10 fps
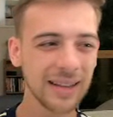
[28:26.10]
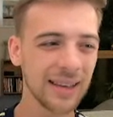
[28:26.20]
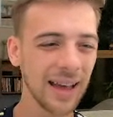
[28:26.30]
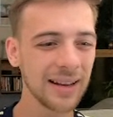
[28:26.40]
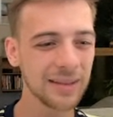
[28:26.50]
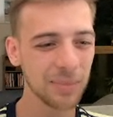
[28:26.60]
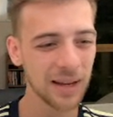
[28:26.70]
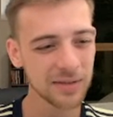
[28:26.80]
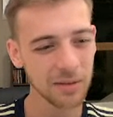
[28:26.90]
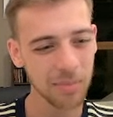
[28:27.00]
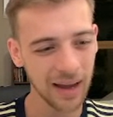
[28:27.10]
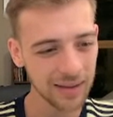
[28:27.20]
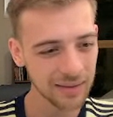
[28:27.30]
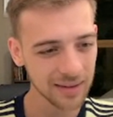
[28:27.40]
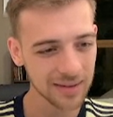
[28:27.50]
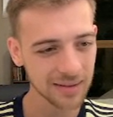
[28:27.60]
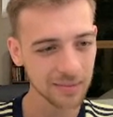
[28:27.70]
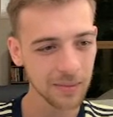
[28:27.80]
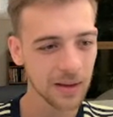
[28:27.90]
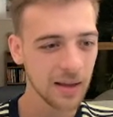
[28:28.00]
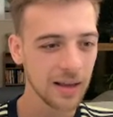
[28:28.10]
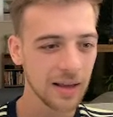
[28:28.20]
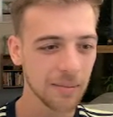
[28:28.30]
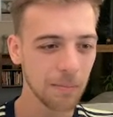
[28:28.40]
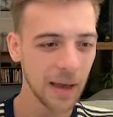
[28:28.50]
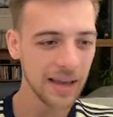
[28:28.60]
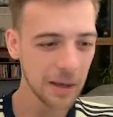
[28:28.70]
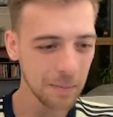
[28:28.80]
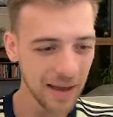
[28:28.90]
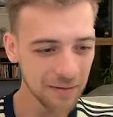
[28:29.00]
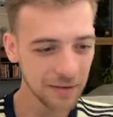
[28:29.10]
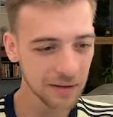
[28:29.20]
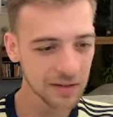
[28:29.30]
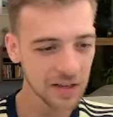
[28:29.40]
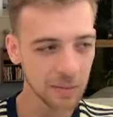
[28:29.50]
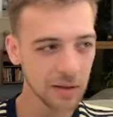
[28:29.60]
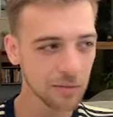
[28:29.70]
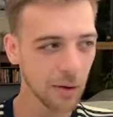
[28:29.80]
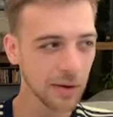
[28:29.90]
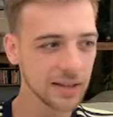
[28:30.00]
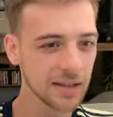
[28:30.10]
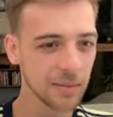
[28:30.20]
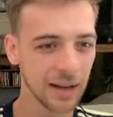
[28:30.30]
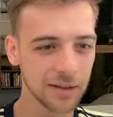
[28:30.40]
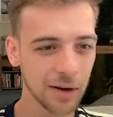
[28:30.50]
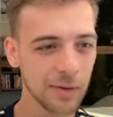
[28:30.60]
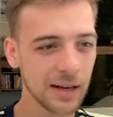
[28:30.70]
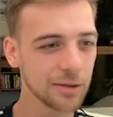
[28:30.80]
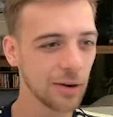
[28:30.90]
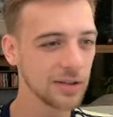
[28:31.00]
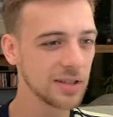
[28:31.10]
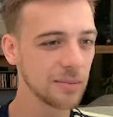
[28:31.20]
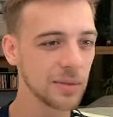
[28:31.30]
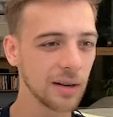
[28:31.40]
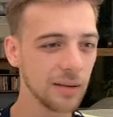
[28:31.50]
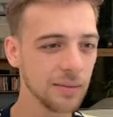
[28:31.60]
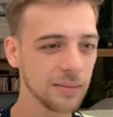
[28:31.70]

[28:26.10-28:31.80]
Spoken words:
again, he plays for the Panthers, and Baker Mayfield is going to be throwing it to him. And I don't really trust him, you know?